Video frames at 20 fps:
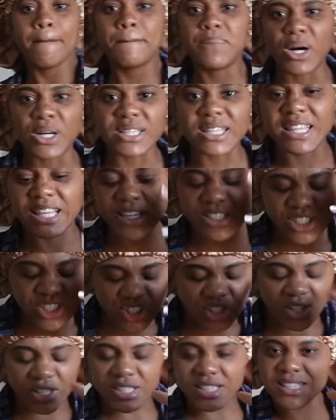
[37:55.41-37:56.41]
but there's
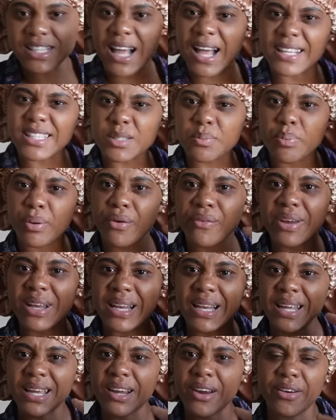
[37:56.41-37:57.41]
just a spirit
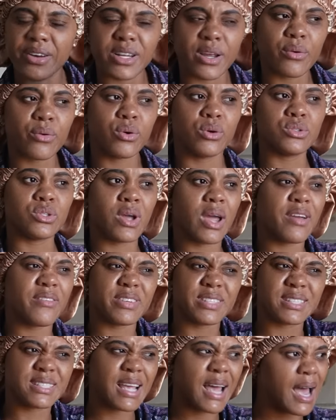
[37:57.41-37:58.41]
lingering around you
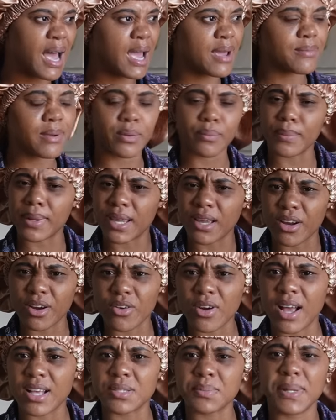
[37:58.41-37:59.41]
every time make your
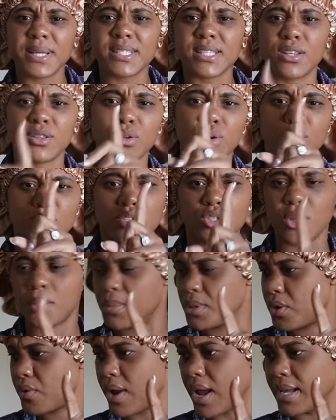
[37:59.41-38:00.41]
cross mess and no
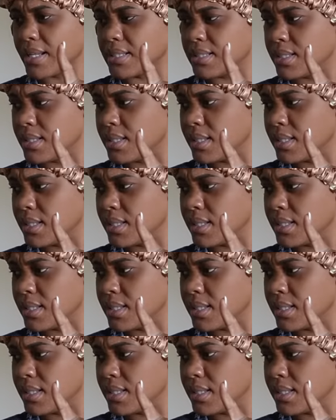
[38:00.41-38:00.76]
something right